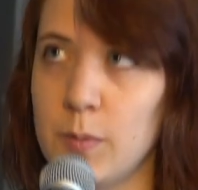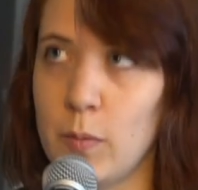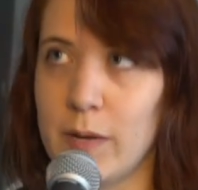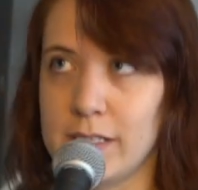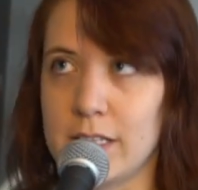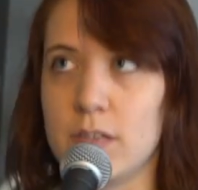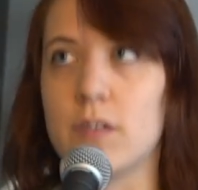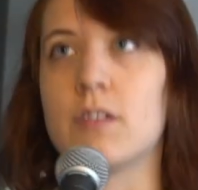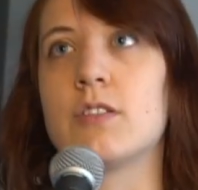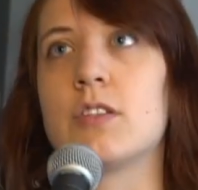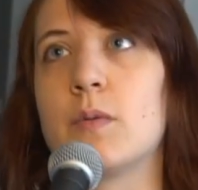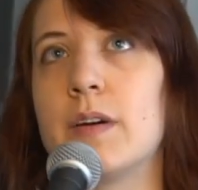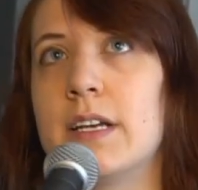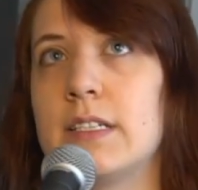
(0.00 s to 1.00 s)
ways that you can
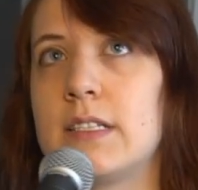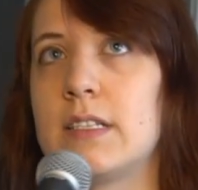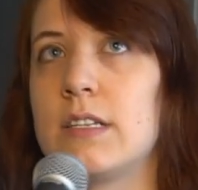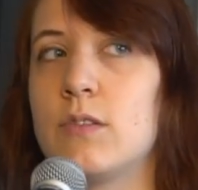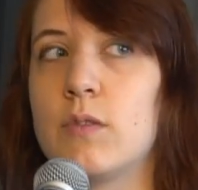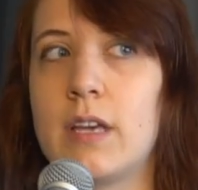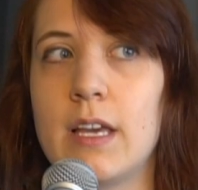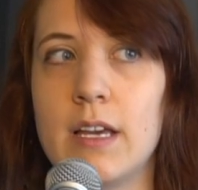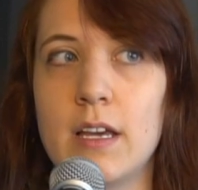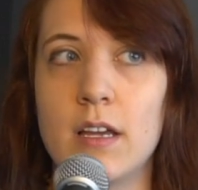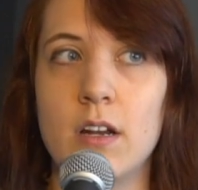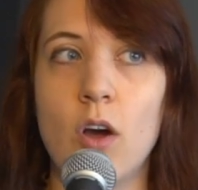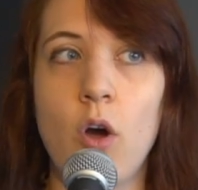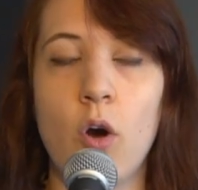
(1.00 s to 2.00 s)
do it. You
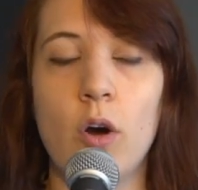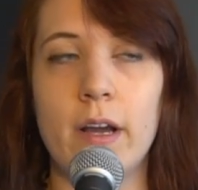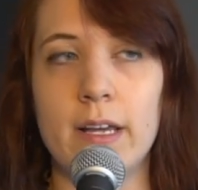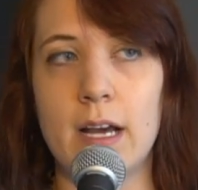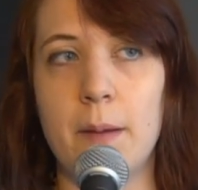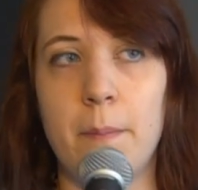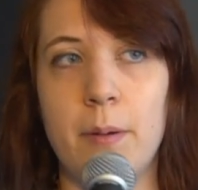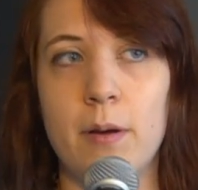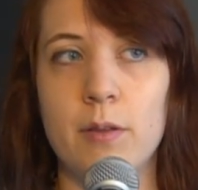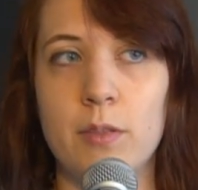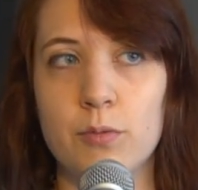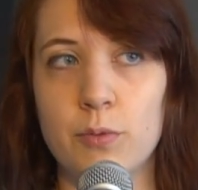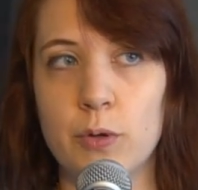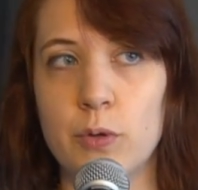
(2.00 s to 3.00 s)
can hook it up
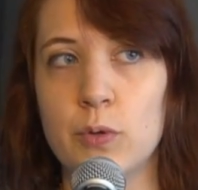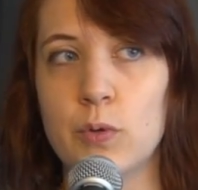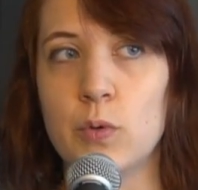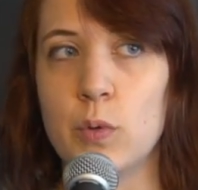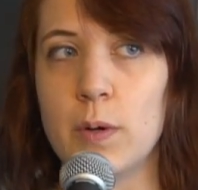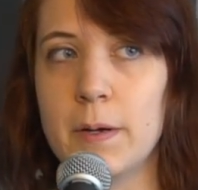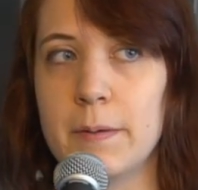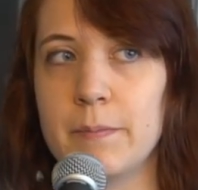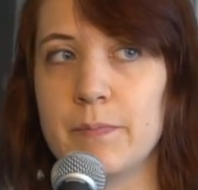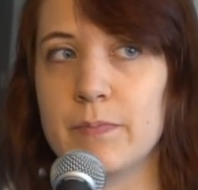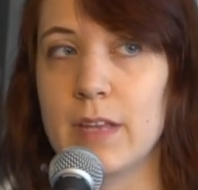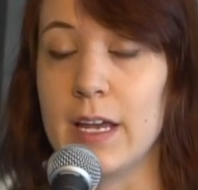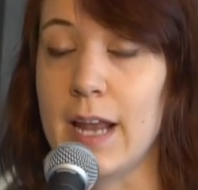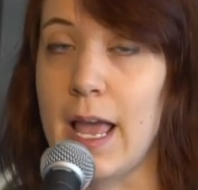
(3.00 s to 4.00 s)
through
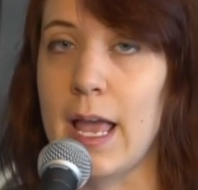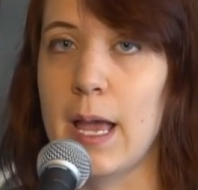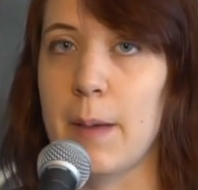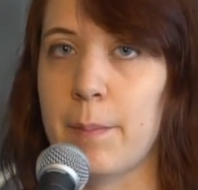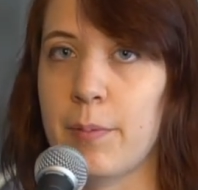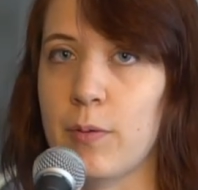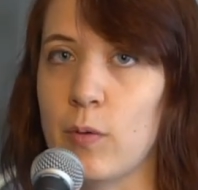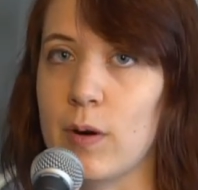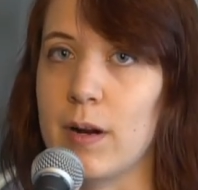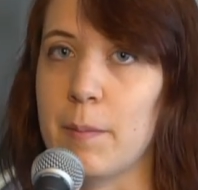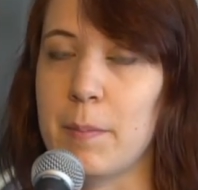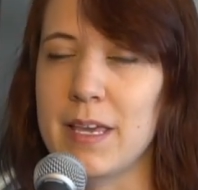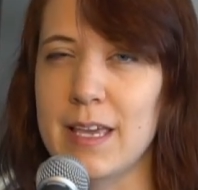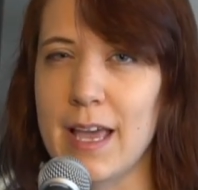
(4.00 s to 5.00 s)
an amp or
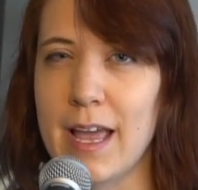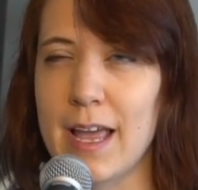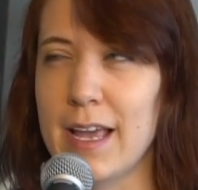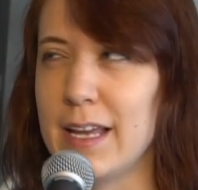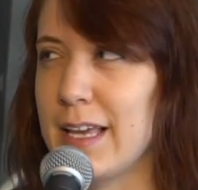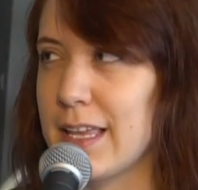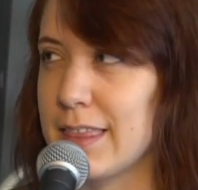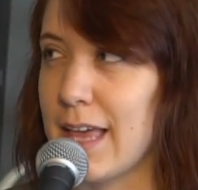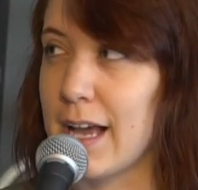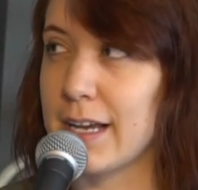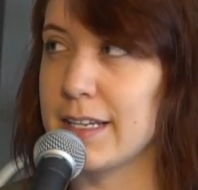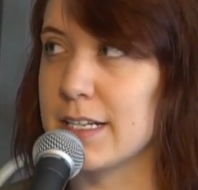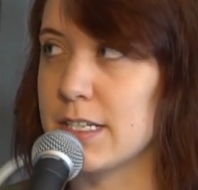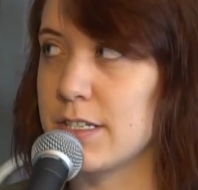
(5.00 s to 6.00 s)
a PA and get
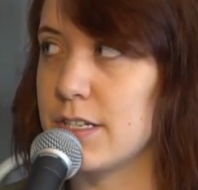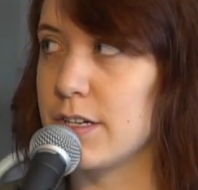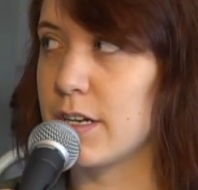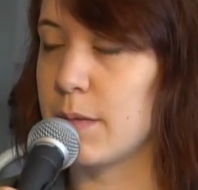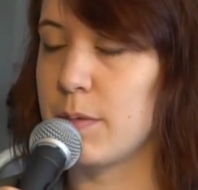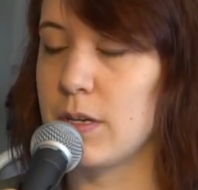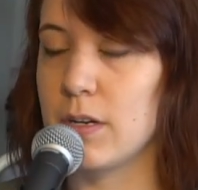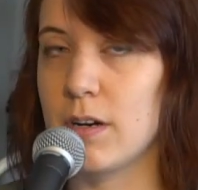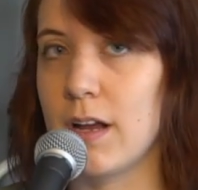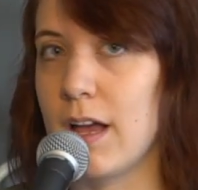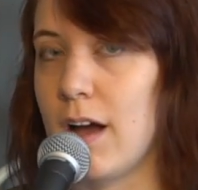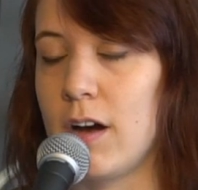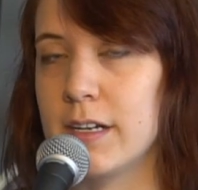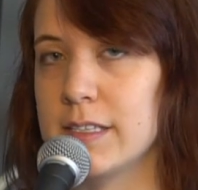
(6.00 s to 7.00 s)
that connected to your computer.
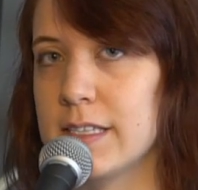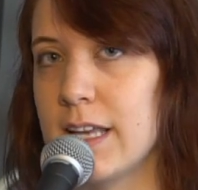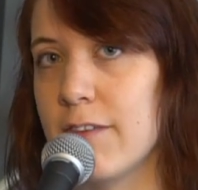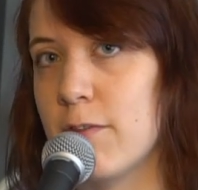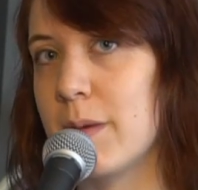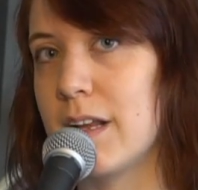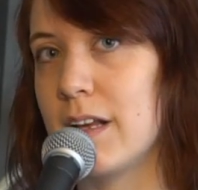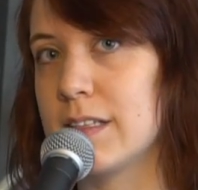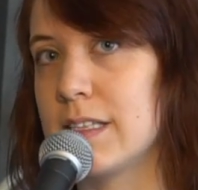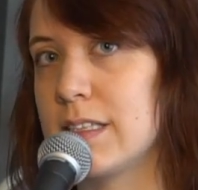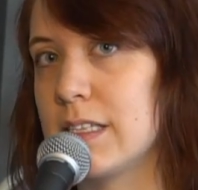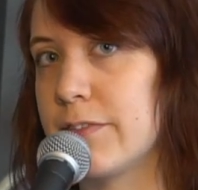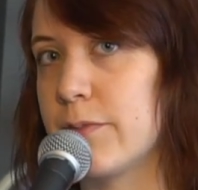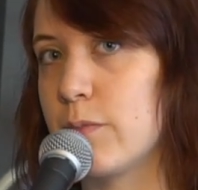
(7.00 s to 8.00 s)
Honestly, everybody else
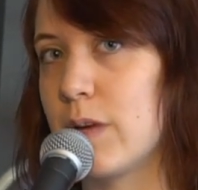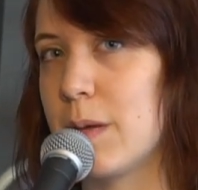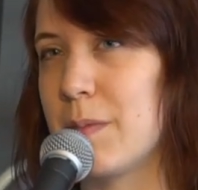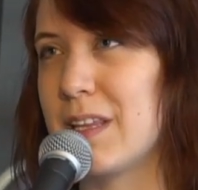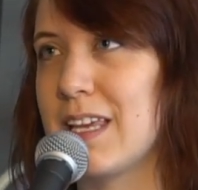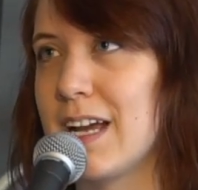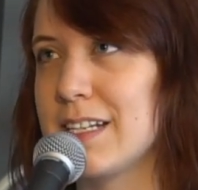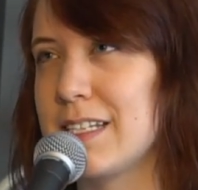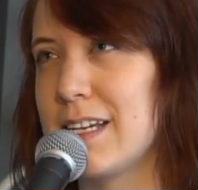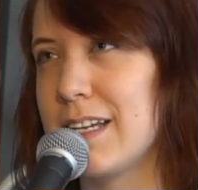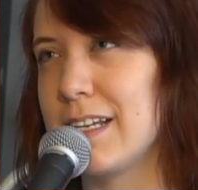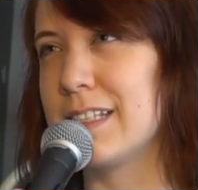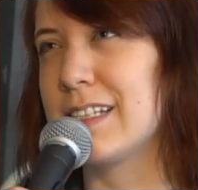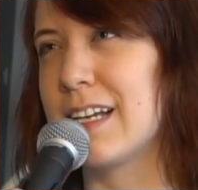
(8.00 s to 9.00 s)
has a different way, but the
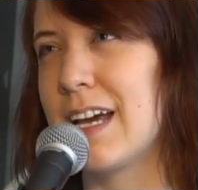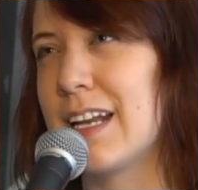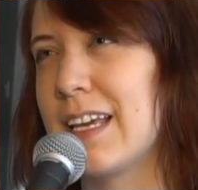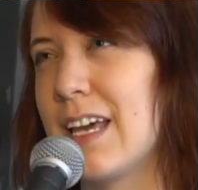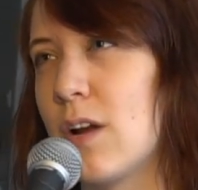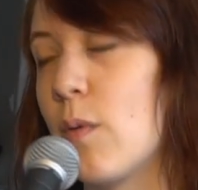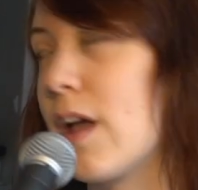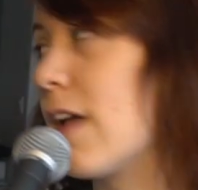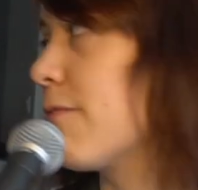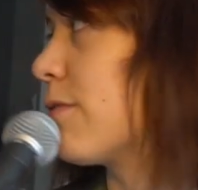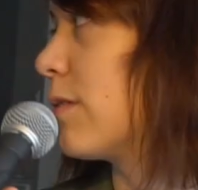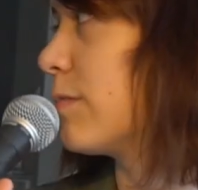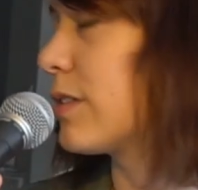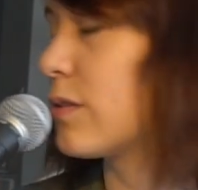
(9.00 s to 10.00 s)
idea is to kind of get away
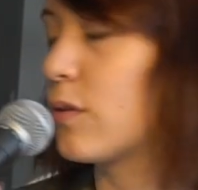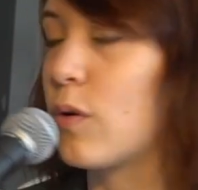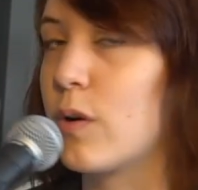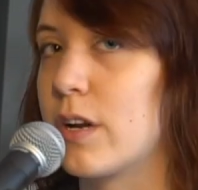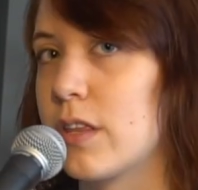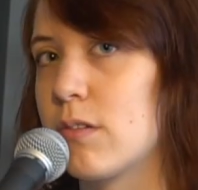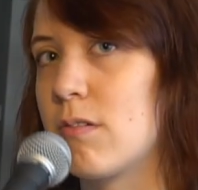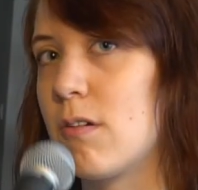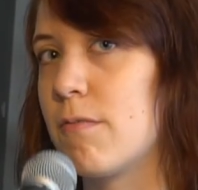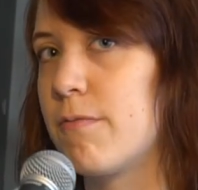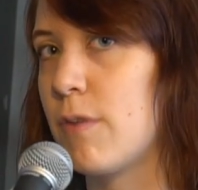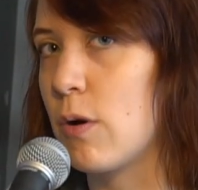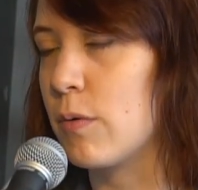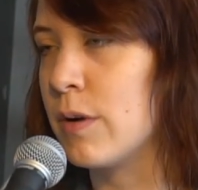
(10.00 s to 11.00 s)
from just recording through your
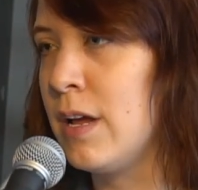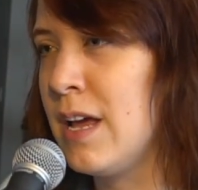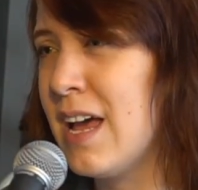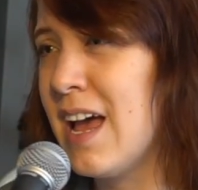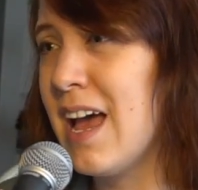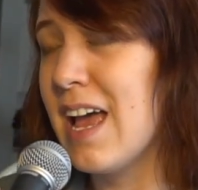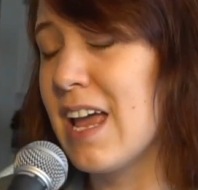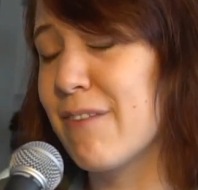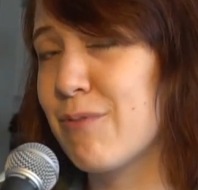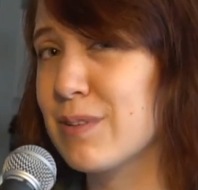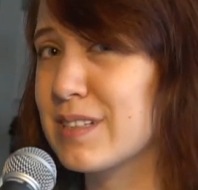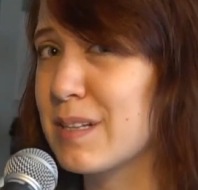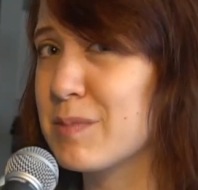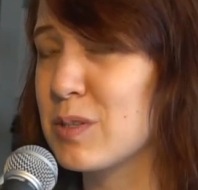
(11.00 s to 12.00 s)
phone. If
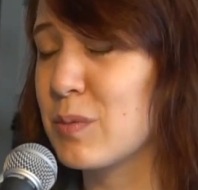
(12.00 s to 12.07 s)
worse comes to